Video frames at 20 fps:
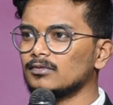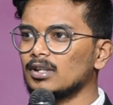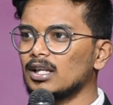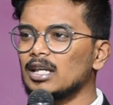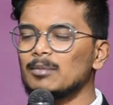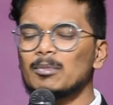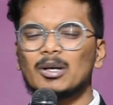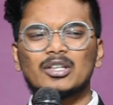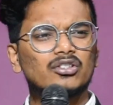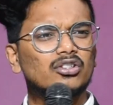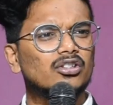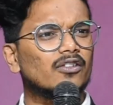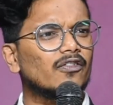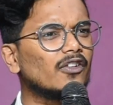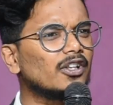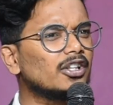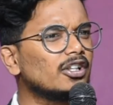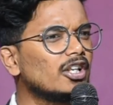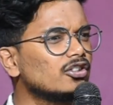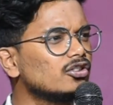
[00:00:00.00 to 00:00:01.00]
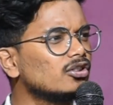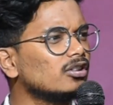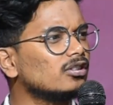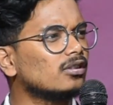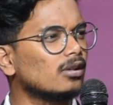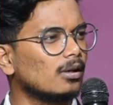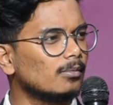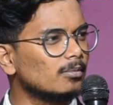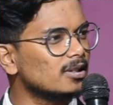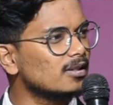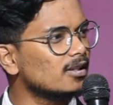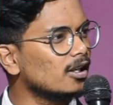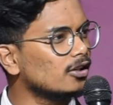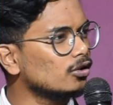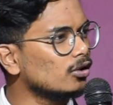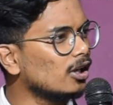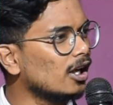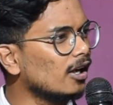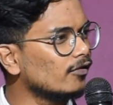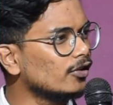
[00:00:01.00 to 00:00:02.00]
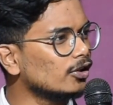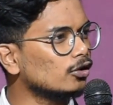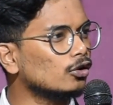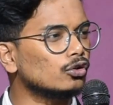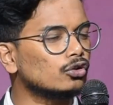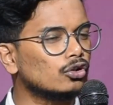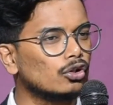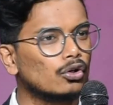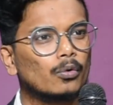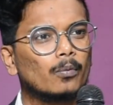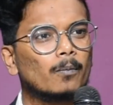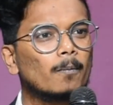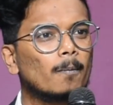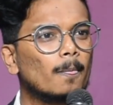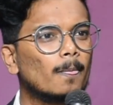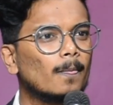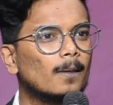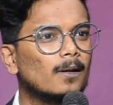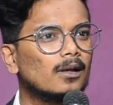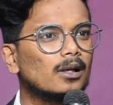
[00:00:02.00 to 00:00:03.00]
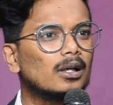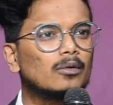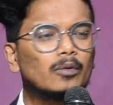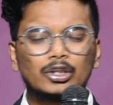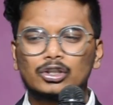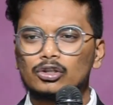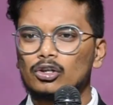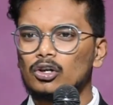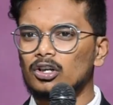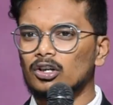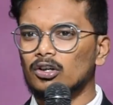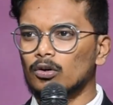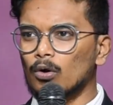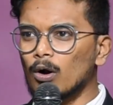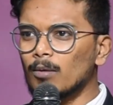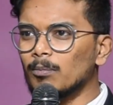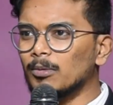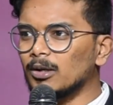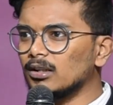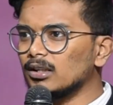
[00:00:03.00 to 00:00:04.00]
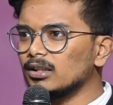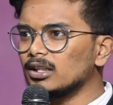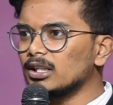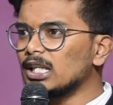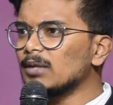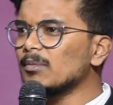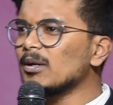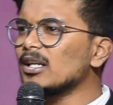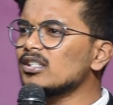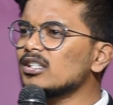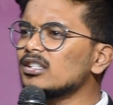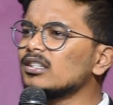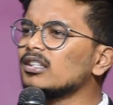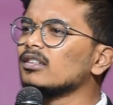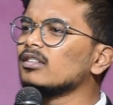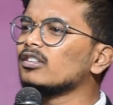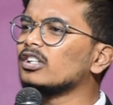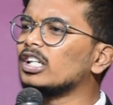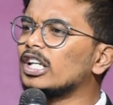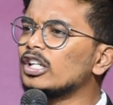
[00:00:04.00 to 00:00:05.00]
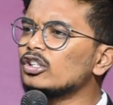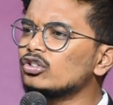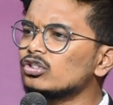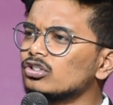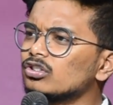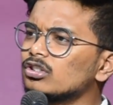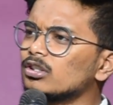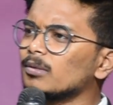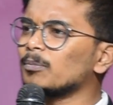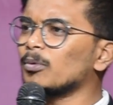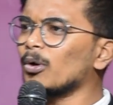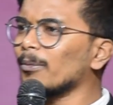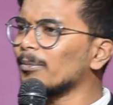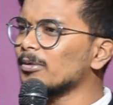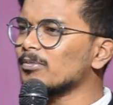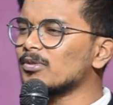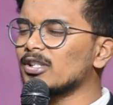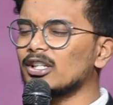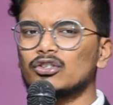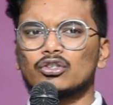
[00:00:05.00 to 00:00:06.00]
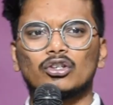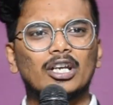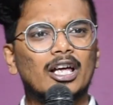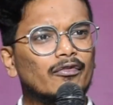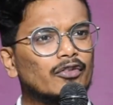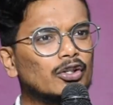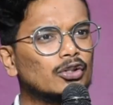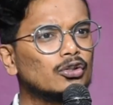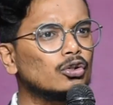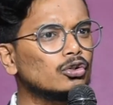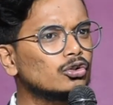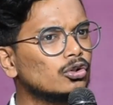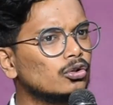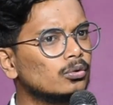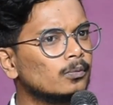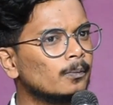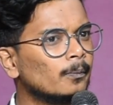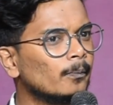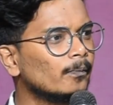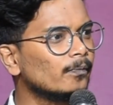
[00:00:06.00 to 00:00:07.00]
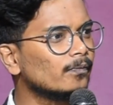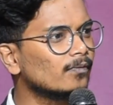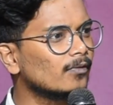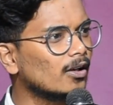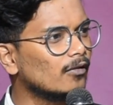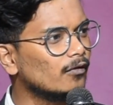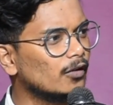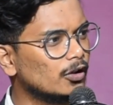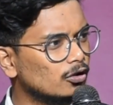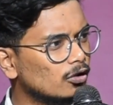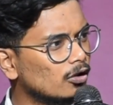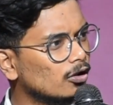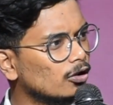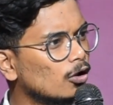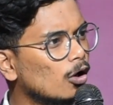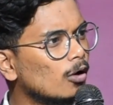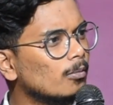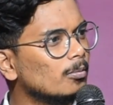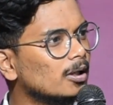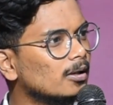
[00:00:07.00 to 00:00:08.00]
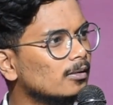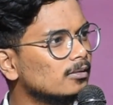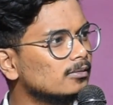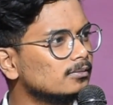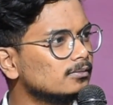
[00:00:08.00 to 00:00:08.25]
imagine the financial troubles that you'll have to go through when you are a robber. Imagine the relationship problems that you'll have to go through when you're a robber.